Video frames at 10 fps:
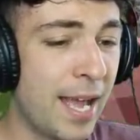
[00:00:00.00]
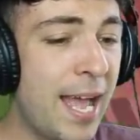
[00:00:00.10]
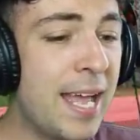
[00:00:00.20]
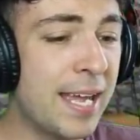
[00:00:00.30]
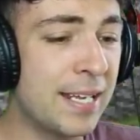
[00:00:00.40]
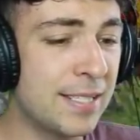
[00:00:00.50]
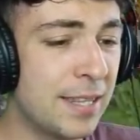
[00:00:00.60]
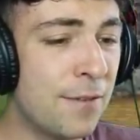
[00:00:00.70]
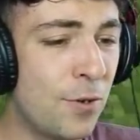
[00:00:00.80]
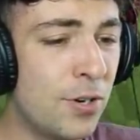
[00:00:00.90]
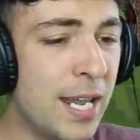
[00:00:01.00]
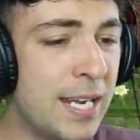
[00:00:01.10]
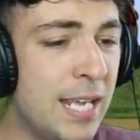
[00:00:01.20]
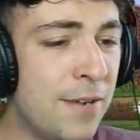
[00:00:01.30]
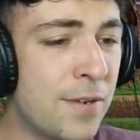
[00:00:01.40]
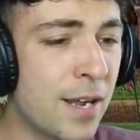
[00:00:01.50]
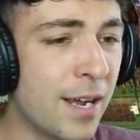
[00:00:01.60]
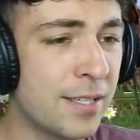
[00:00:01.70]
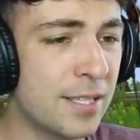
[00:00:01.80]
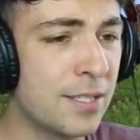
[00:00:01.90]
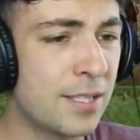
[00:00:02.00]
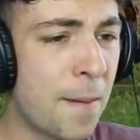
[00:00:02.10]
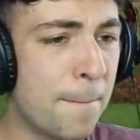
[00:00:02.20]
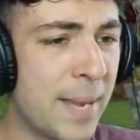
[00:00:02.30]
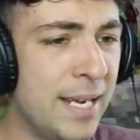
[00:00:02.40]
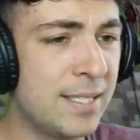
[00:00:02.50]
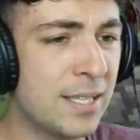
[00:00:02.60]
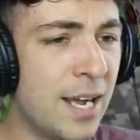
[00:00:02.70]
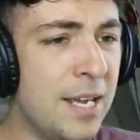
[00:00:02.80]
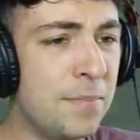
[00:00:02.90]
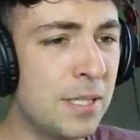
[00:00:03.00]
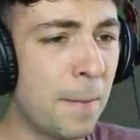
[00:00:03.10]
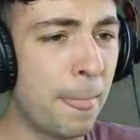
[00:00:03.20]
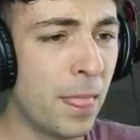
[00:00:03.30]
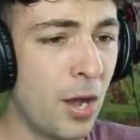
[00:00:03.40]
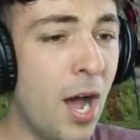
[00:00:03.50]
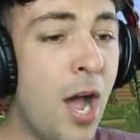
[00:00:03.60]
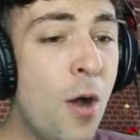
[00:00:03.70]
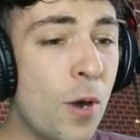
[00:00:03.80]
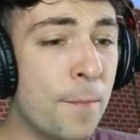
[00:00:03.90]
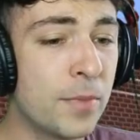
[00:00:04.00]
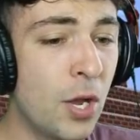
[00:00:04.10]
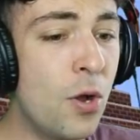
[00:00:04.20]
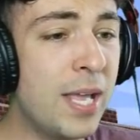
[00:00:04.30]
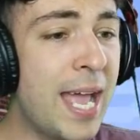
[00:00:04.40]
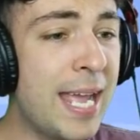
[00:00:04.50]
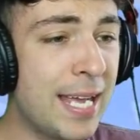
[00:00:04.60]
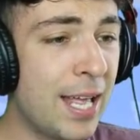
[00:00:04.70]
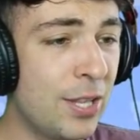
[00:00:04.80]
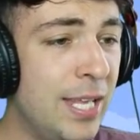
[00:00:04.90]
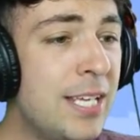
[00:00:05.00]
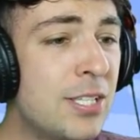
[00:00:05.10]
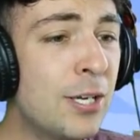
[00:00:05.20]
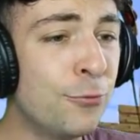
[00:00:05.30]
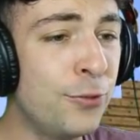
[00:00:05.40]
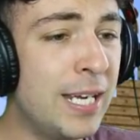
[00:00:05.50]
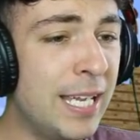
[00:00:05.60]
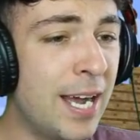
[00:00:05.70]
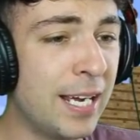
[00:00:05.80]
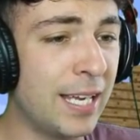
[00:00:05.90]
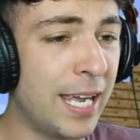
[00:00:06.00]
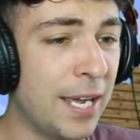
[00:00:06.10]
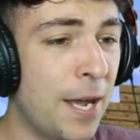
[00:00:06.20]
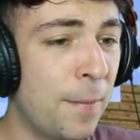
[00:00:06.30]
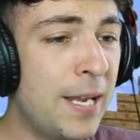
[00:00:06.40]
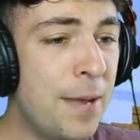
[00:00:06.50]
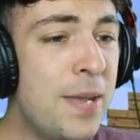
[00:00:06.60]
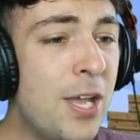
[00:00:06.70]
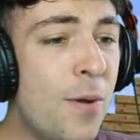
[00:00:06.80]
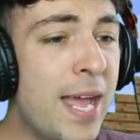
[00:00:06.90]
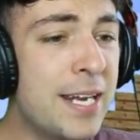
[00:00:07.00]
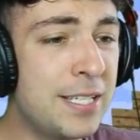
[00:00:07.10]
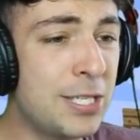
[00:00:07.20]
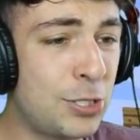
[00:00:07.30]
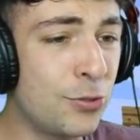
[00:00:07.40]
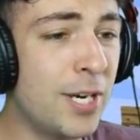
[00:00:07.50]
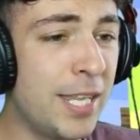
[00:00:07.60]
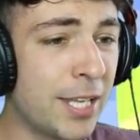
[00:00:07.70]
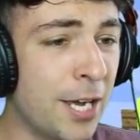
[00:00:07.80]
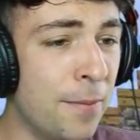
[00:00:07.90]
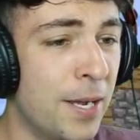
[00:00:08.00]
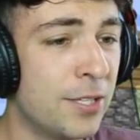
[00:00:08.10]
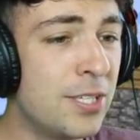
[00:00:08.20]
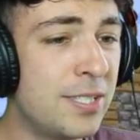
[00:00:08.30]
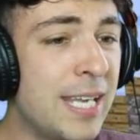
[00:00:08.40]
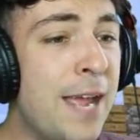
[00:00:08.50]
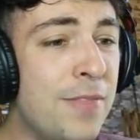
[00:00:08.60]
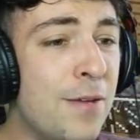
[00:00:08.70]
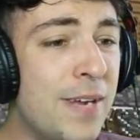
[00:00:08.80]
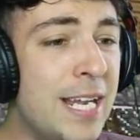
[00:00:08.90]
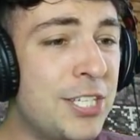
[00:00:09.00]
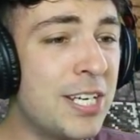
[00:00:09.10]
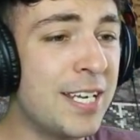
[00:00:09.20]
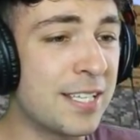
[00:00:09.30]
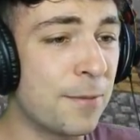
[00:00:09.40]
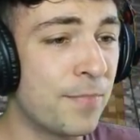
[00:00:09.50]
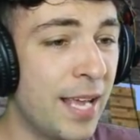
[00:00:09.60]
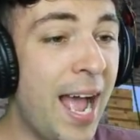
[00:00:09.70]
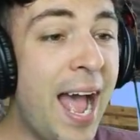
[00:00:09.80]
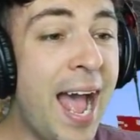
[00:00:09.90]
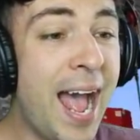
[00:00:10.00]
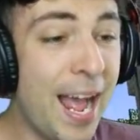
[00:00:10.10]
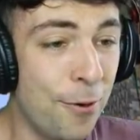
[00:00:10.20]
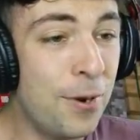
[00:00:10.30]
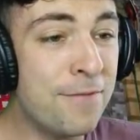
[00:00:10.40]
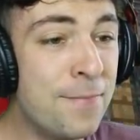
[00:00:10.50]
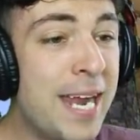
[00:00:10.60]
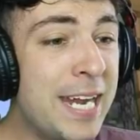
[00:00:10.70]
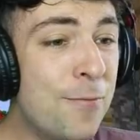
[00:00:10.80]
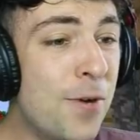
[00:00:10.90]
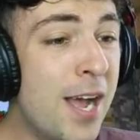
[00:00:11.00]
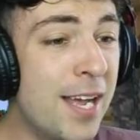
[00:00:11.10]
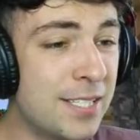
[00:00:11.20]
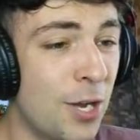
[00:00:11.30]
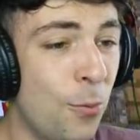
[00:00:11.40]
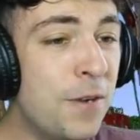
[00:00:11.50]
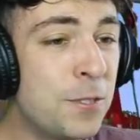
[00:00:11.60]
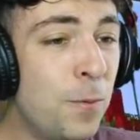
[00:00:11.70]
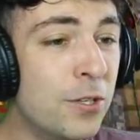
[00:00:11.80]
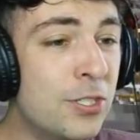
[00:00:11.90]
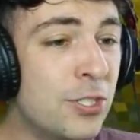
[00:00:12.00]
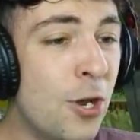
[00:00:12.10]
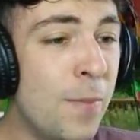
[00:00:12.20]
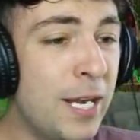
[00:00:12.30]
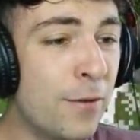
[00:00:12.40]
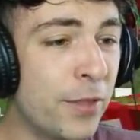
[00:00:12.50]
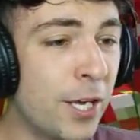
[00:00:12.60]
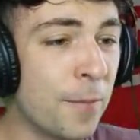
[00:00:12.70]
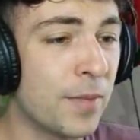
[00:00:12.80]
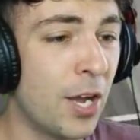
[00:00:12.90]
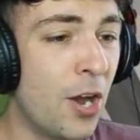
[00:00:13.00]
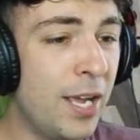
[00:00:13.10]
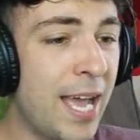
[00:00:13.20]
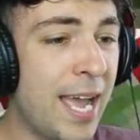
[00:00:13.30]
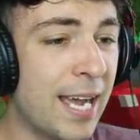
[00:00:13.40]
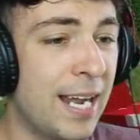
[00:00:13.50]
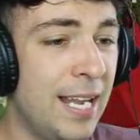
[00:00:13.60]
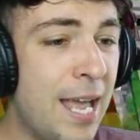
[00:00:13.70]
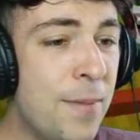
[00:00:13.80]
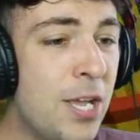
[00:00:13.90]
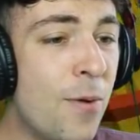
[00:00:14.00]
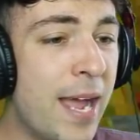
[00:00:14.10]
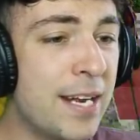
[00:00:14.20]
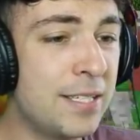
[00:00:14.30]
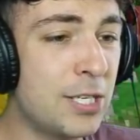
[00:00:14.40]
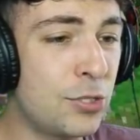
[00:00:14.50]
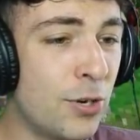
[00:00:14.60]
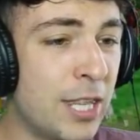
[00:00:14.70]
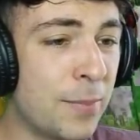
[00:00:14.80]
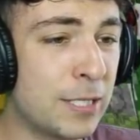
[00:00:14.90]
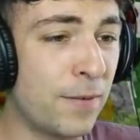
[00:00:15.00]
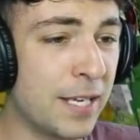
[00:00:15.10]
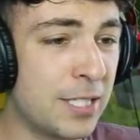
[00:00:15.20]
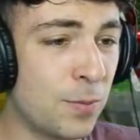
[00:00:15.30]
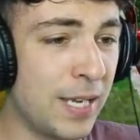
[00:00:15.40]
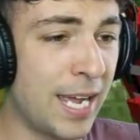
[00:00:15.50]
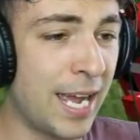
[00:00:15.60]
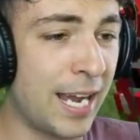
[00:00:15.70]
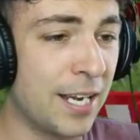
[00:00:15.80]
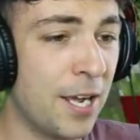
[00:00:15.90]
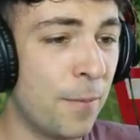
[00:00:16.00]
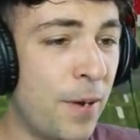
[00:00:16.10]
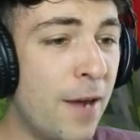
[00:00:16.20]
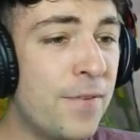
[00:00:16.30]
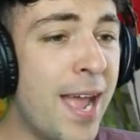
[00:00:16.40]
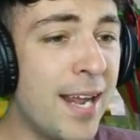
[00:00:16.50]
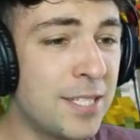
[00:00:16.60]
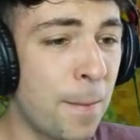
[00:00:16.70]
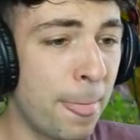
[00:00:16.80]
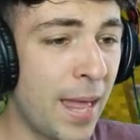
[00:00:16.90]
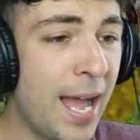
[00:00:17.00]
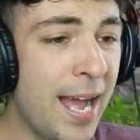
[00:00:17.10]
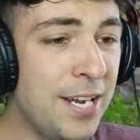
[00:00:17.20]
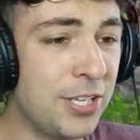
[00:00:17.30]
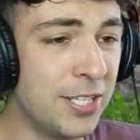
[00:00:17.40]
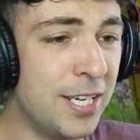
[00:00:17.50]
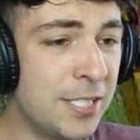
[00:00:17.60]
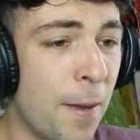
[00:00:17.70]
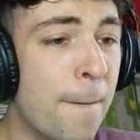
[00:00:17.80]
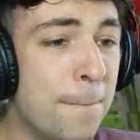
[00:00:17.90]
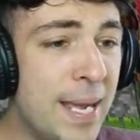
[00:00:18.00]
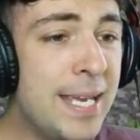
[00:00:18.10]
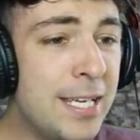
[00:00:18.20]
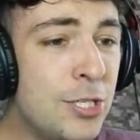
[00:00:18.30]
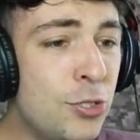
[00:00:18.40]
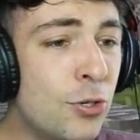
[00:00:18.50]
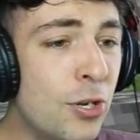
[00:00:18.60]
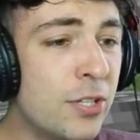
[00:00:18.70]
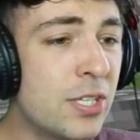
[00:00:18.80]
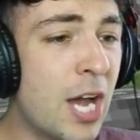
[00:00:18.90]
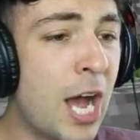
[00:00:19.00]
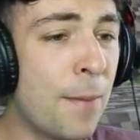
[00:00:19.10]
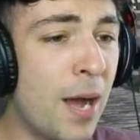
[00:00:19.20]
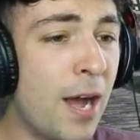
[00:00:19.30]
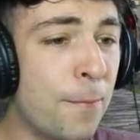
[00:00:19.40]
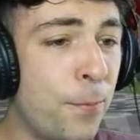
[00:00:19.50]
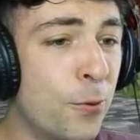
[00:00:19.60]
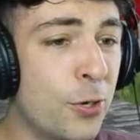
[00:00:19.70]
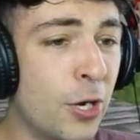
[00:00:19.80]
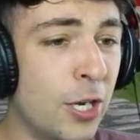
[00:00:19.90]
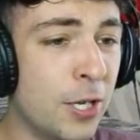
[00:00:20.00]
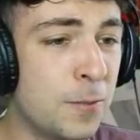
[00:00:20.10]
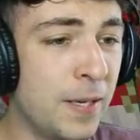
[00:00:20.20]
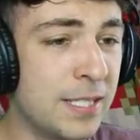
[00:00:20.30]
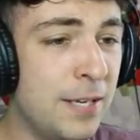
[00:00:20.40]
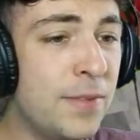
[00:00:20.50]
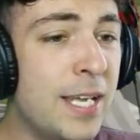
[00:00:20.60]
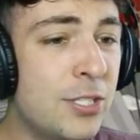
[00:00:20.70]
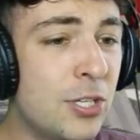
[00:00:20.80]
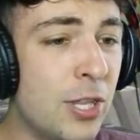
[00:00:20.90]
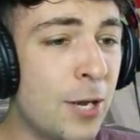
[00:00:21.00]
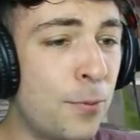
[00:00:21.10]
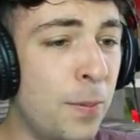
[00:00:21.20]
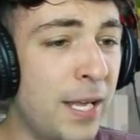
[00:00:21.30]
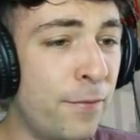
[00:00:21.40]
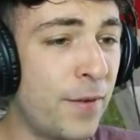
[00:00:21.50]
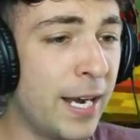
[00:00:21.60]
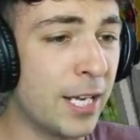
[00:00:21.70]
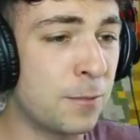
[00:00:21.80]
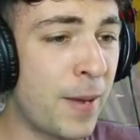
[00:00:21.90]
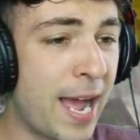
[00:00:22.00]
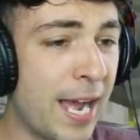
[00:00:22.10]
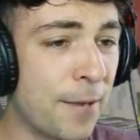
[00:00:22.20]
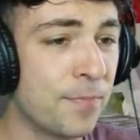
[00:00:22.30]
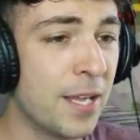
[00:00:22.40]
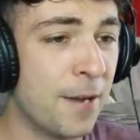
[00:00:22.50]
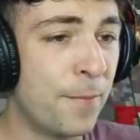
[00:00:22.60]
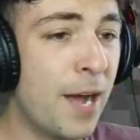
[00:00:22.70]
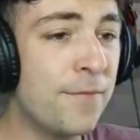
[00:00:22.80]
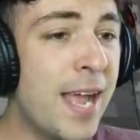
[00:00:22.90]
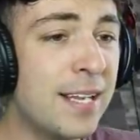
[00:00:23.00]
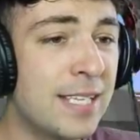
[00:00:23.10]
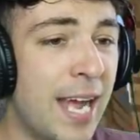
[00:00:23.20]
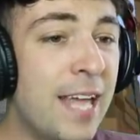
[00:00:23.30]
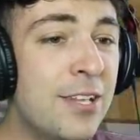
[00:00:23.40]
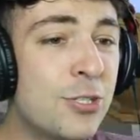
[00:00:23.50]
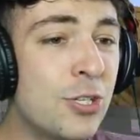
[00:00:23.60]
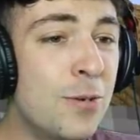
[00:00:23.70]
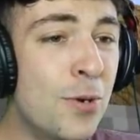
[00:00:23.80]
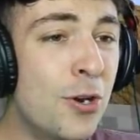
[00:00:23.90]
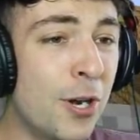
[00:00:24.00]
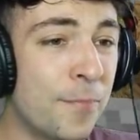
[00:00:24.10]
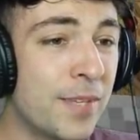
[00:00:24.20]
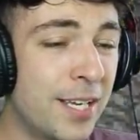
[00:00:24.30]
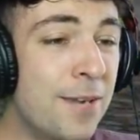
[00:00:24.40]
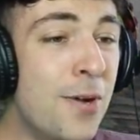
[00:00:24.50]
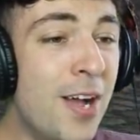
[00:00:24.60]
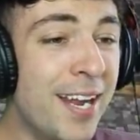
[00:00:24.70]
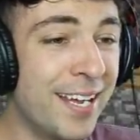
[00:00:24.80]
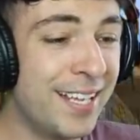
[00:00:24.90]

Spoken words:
And they've gone ahead and given us some maze slimes. Oh, okay, these look really ugly, but let me go ahead and destroy them to save the villagers. Ah! We've made it worse! We've spawned so many of them! Okay, let me go ahead and destroy them as fast as we can. Perfect! And good! Making sure not to harm our poor golems, because if they do, they'll probably fight us back. Perfect! And then 2 more! Come on!